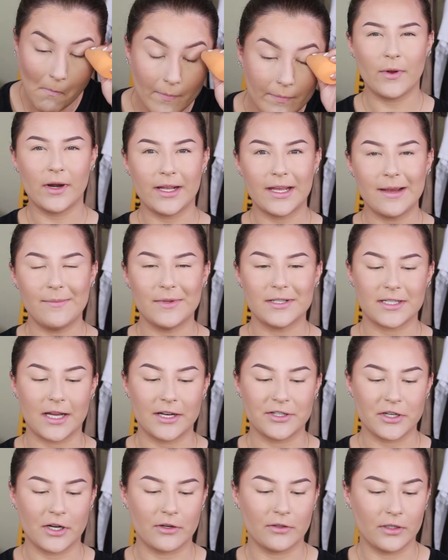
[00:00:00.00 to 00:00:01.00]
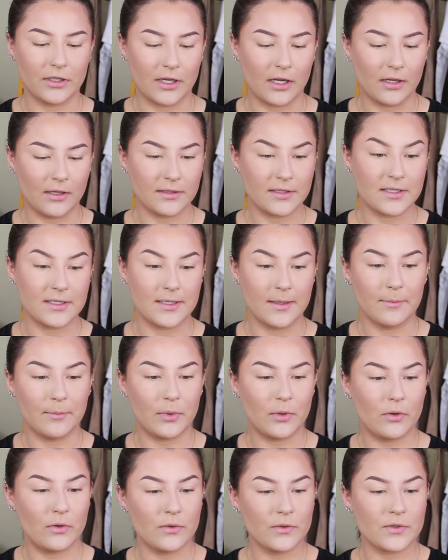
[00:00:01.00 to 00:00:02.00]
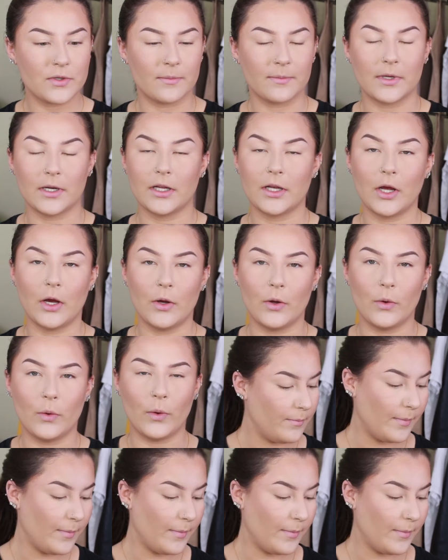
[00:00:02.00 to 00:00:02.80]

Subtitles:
I want to keep this eyeshadow look simple, so I'm going to go